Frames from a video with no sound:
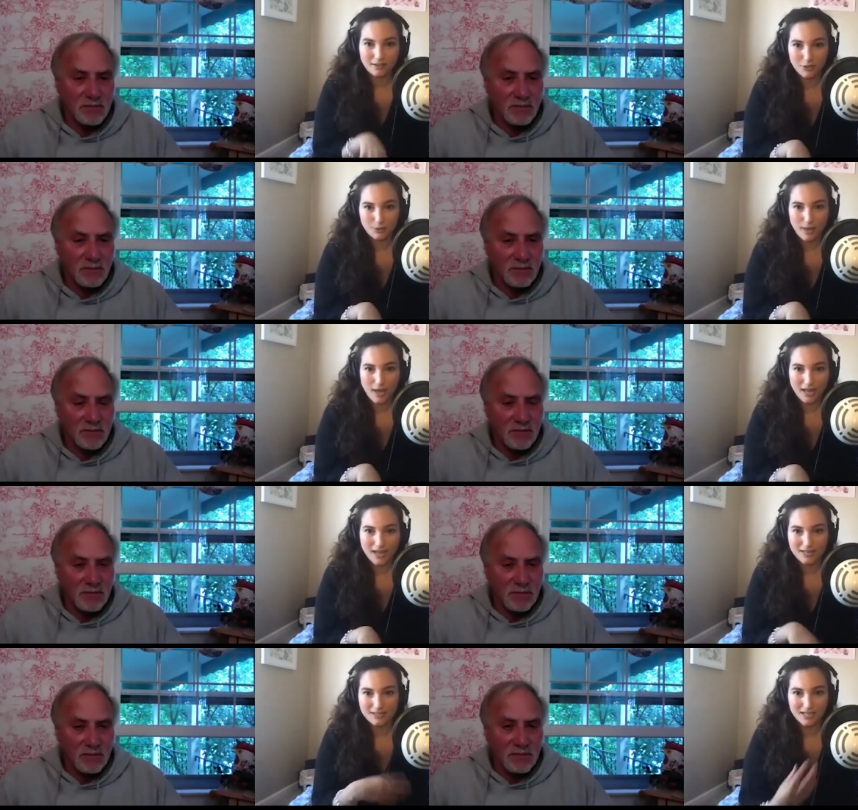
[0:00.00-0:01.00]
Speaker 1: new way
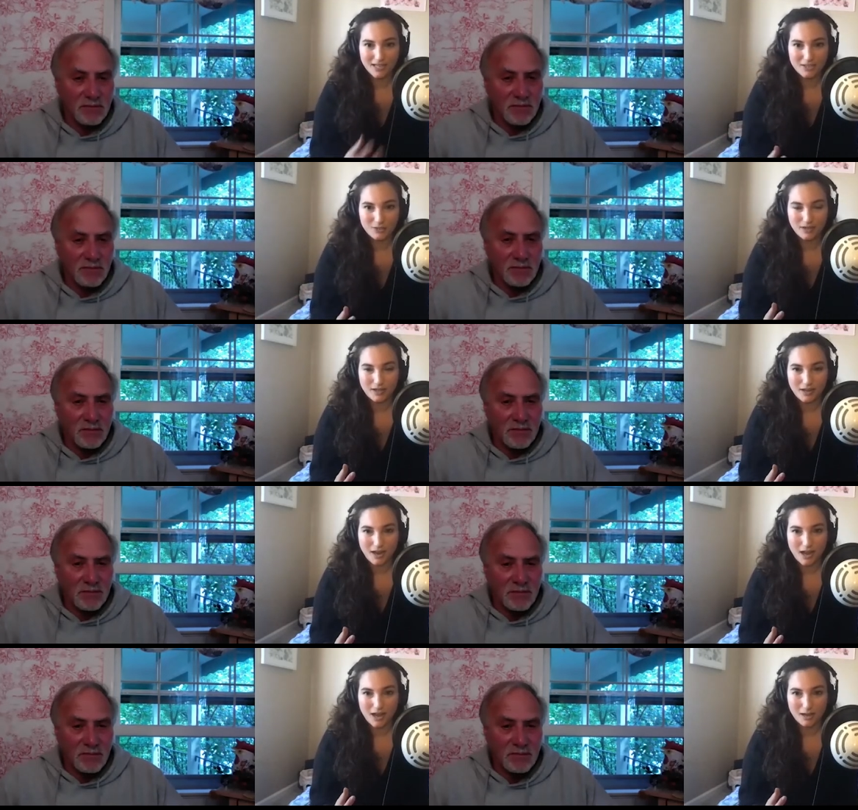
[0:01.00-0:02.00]
and dig into it?
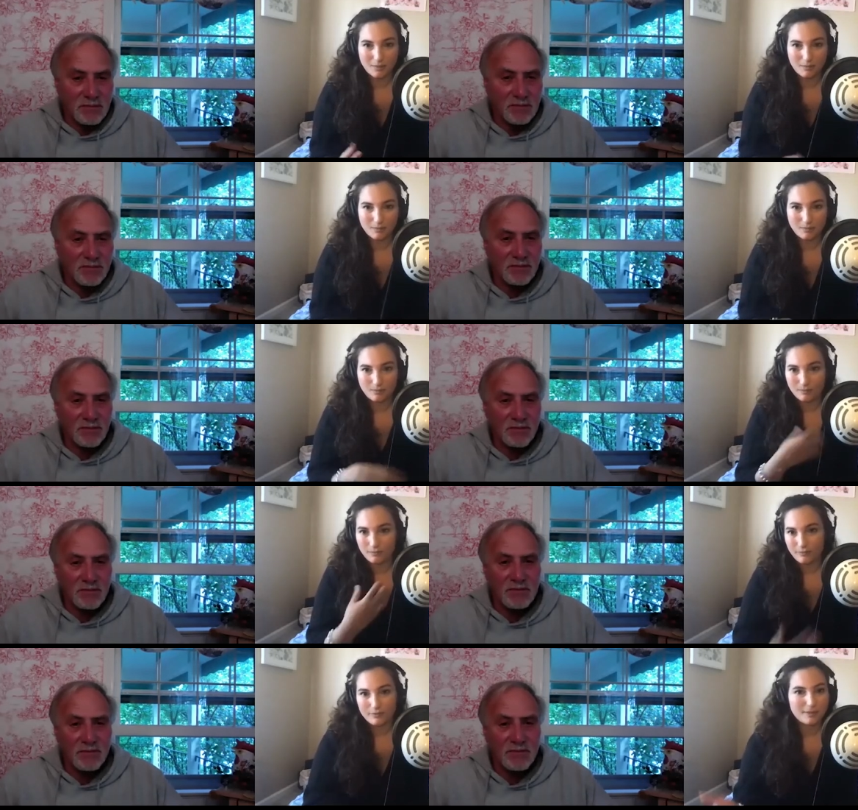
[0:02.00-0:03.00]
Um,
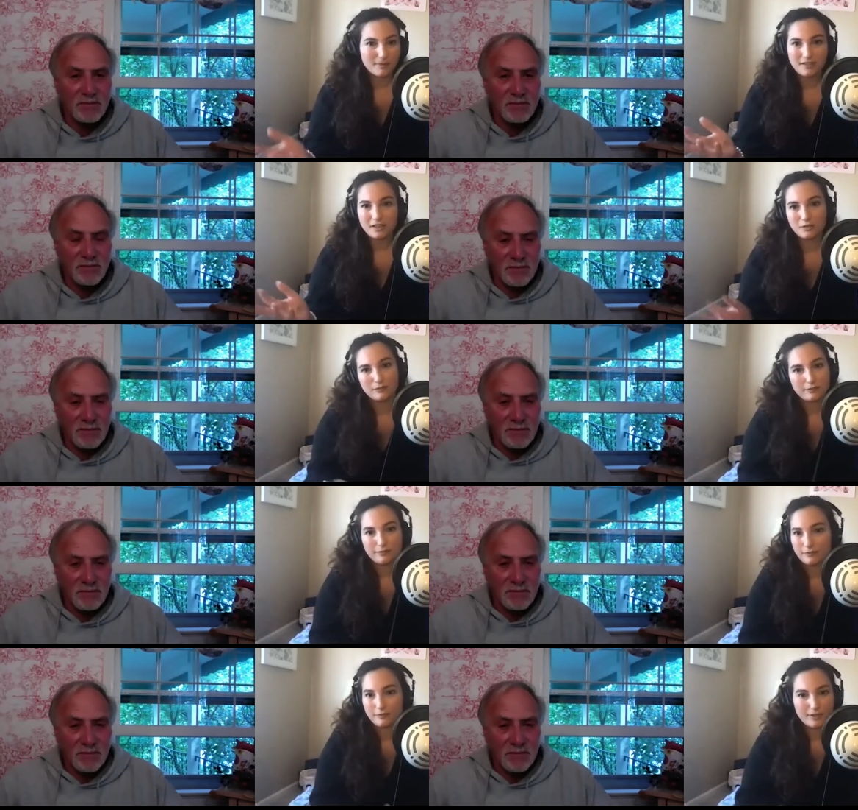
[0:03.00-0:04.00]
something that you've
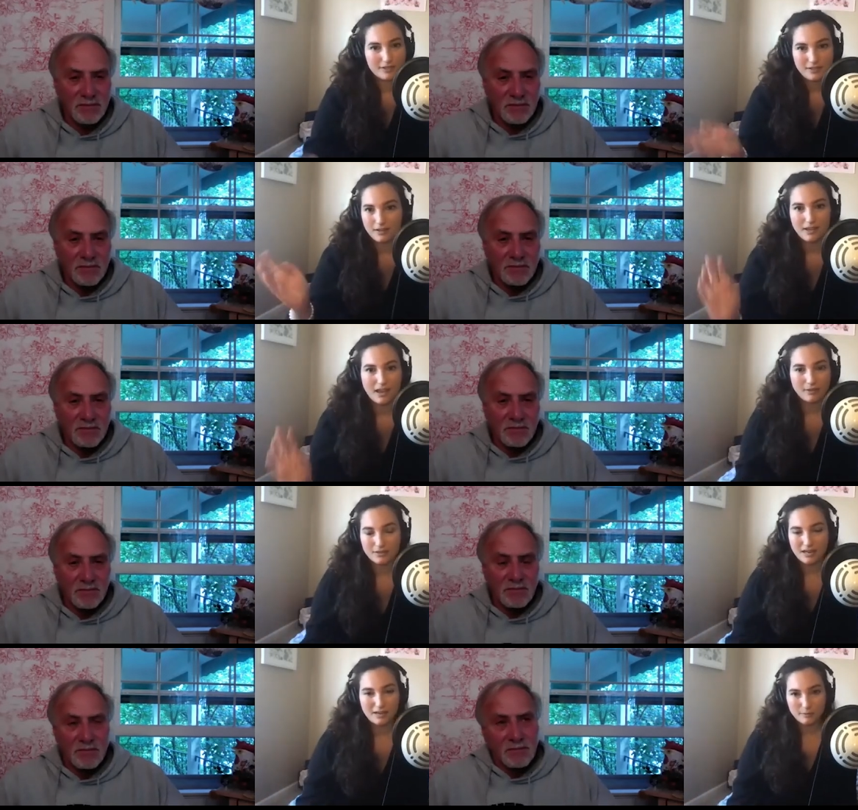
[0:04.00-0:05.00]
visited
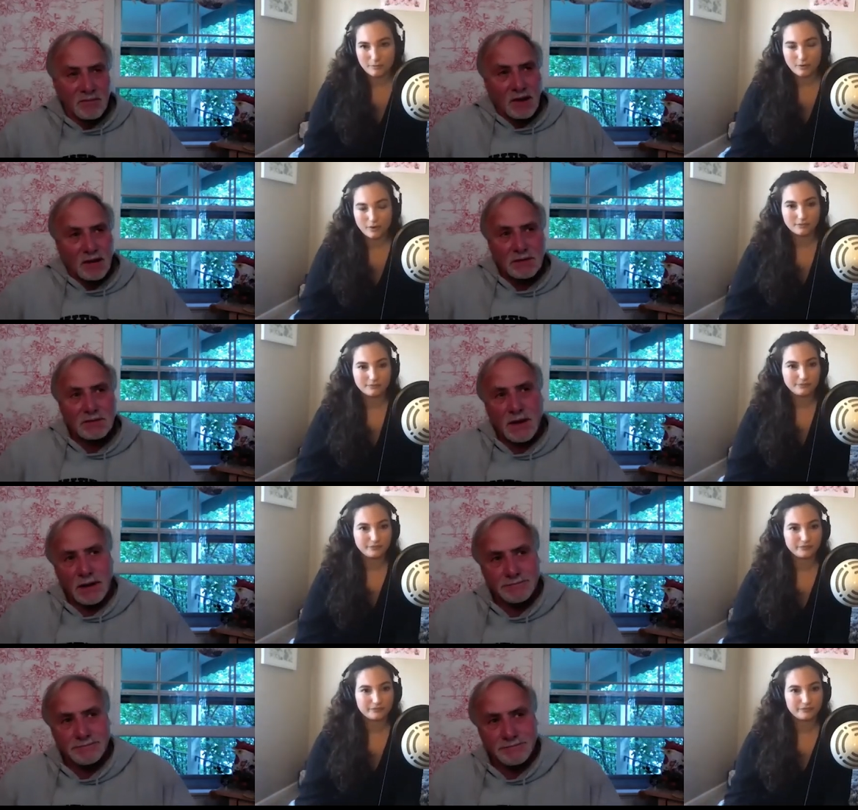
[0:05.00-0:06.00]
countless times before.
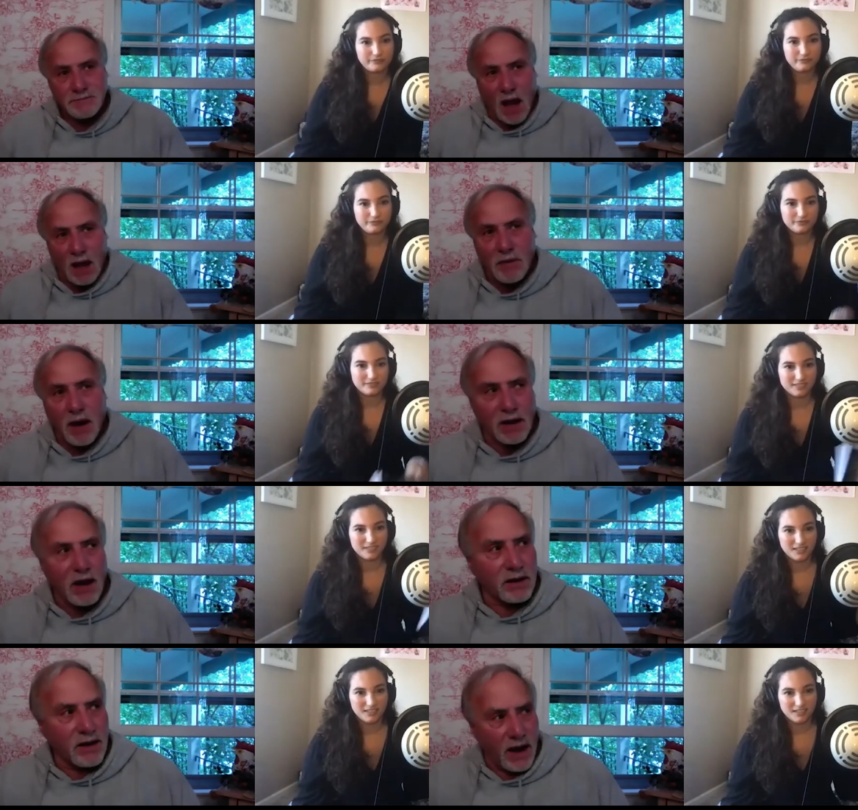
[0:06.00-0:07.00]
Yep.
Speaker 2: Uh, I,
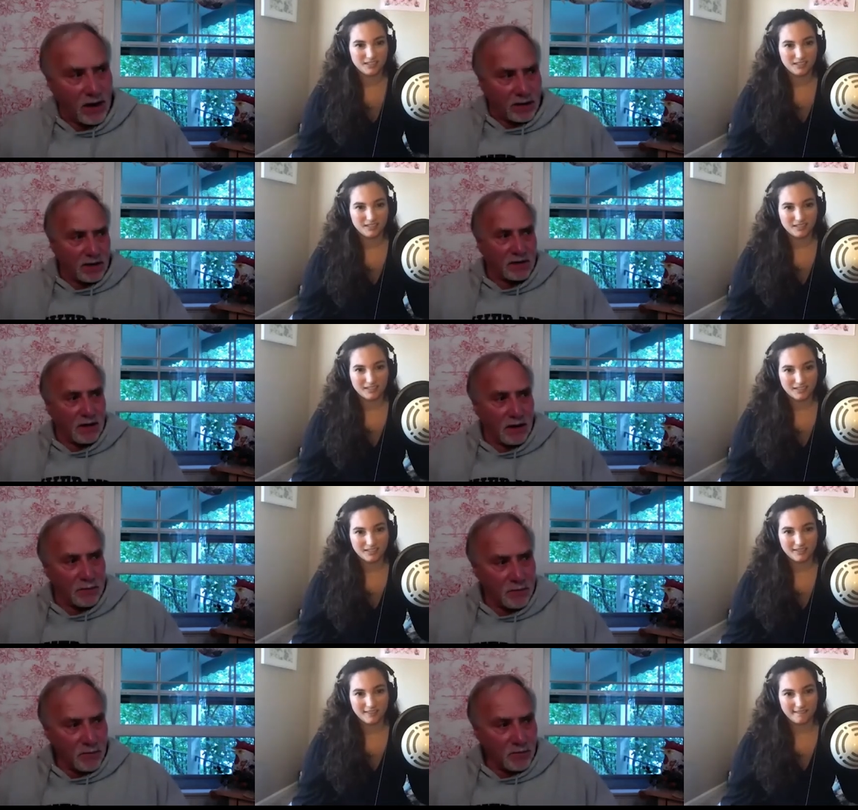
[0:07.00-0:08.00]
again, I think
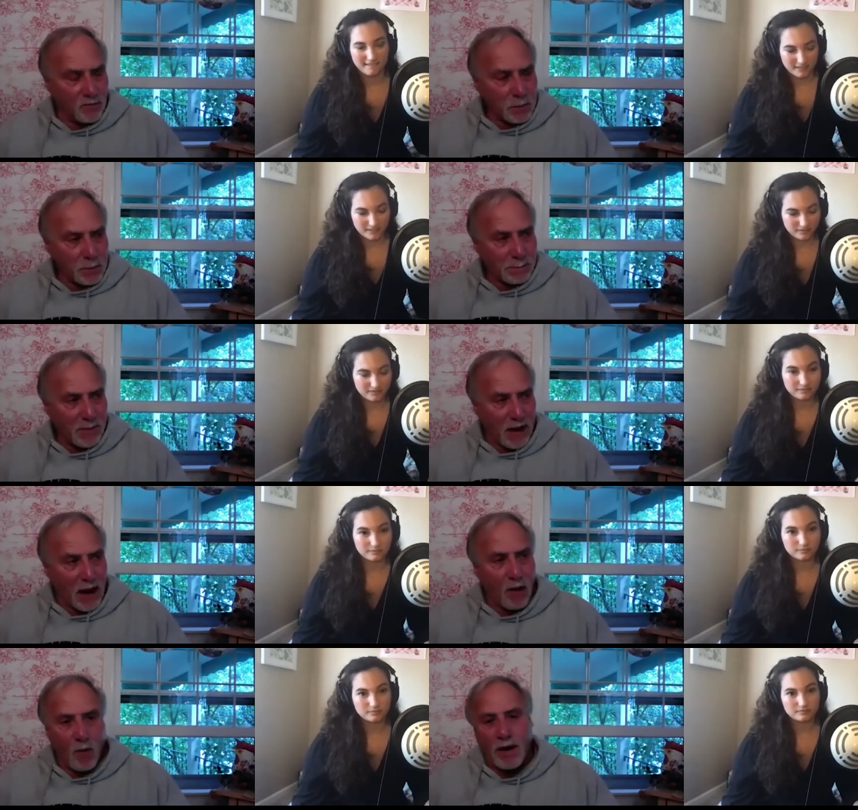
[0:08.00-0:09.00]
um,
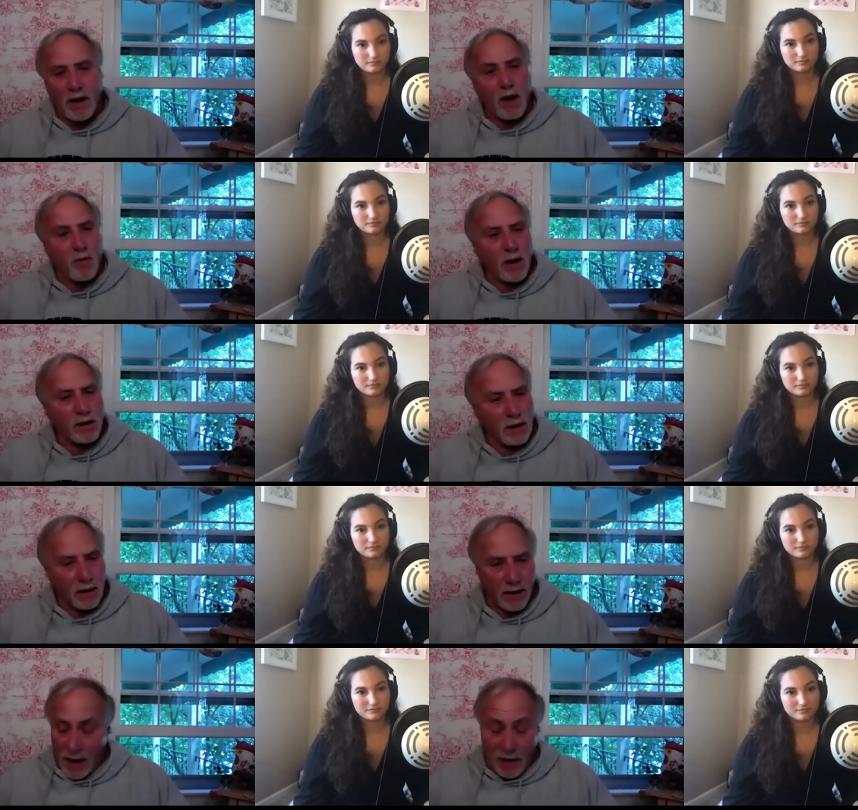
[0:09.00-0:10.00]
I want to. I want to.
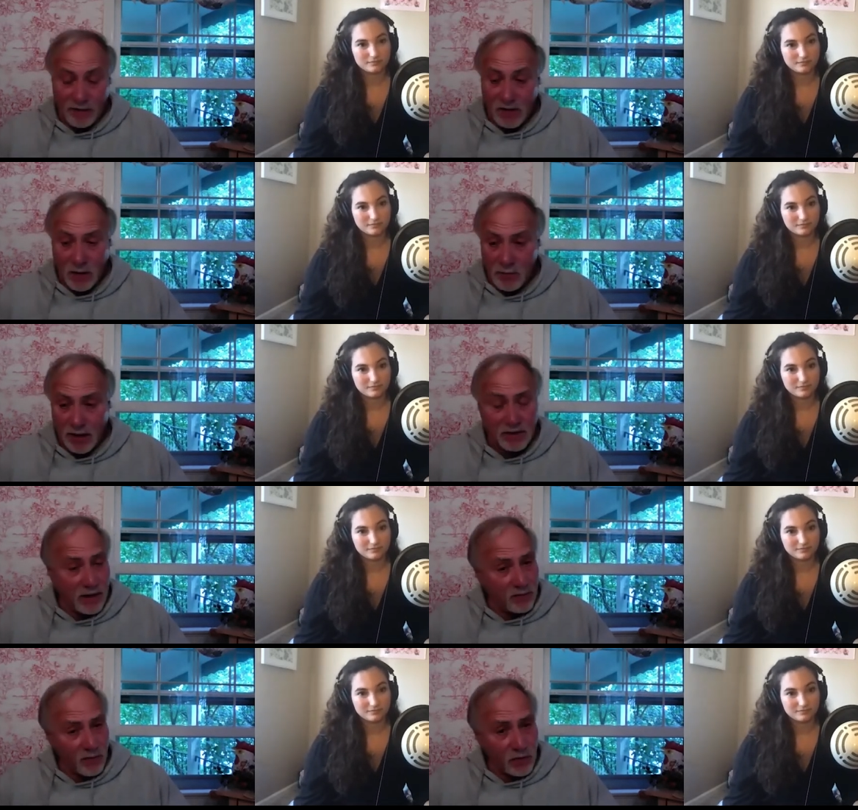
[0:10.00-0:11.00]
I have to come back to
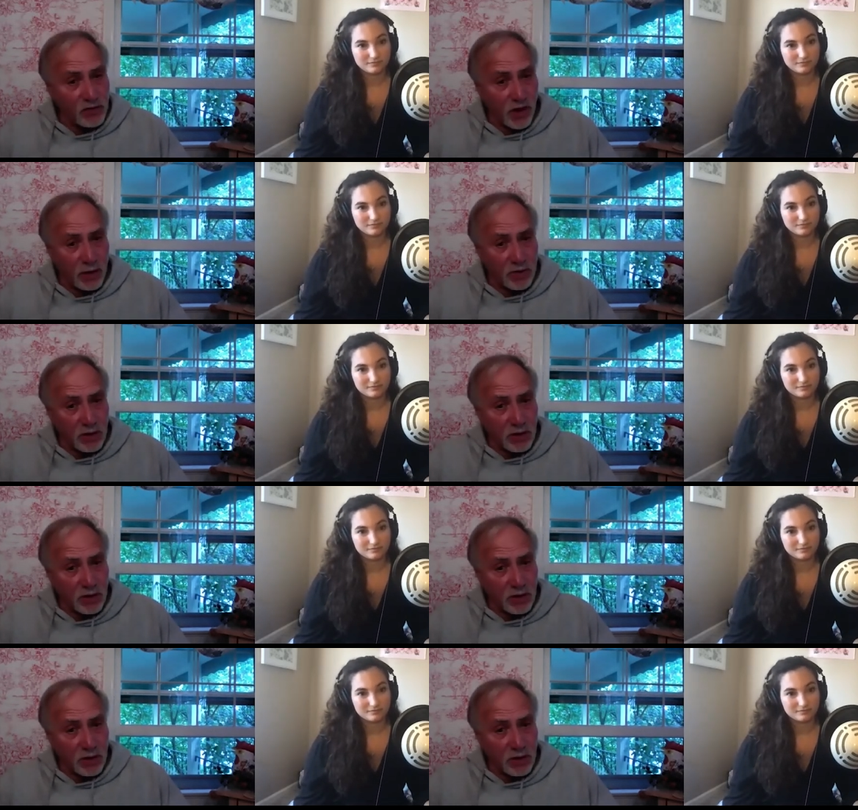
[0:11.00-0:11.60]
that first chapter.